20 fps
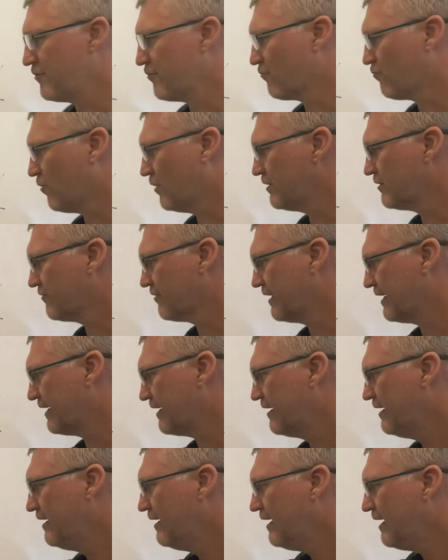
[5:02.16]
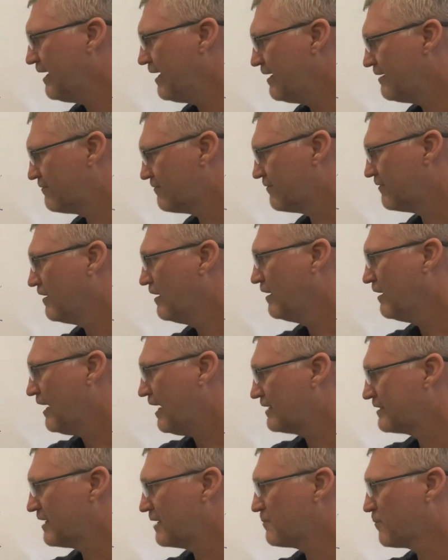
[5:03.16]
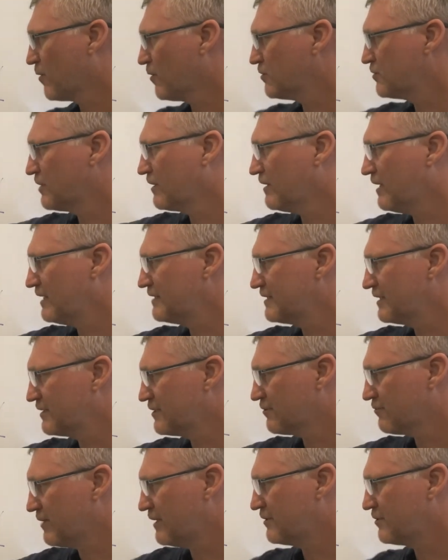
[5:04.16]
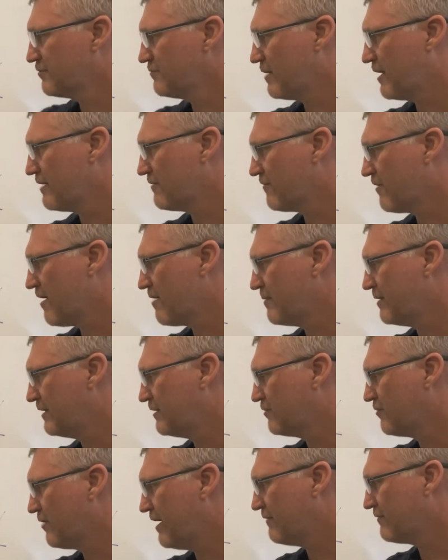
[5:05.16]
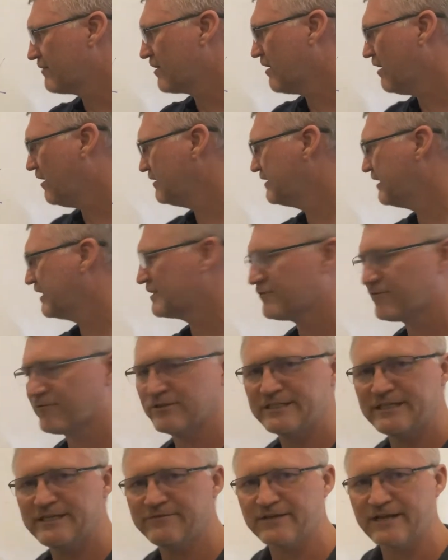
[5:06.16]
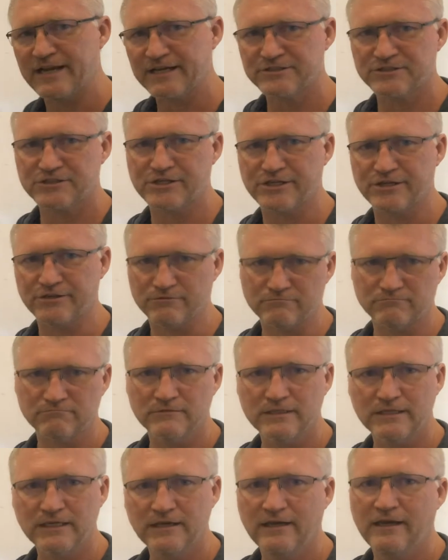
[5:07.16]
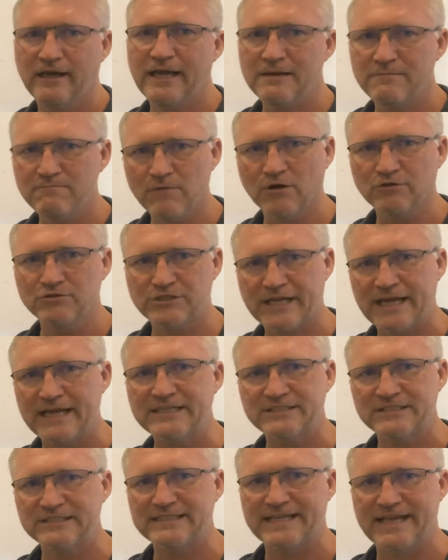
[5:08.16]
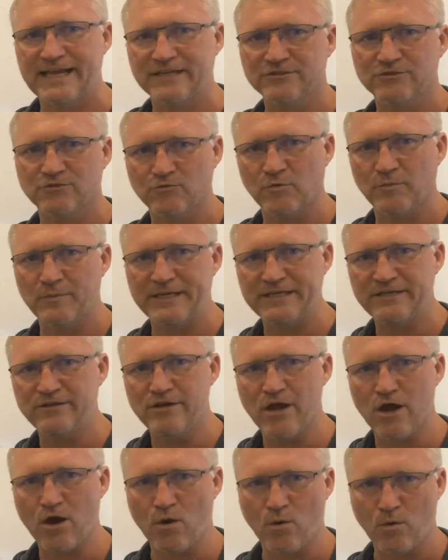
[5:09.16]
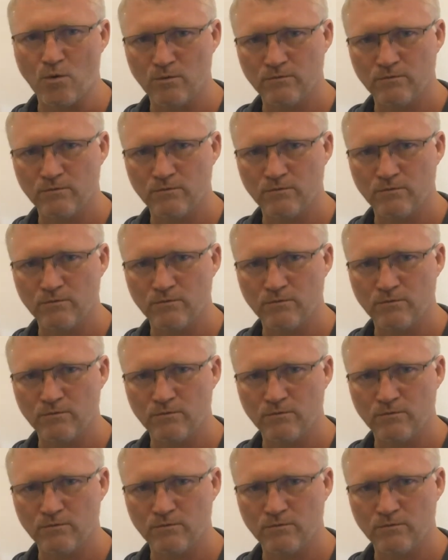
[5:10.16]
you're wondering if, as I personalize this threat to my environment, do I have the context for it to even execute? In most cases, the answer will be no.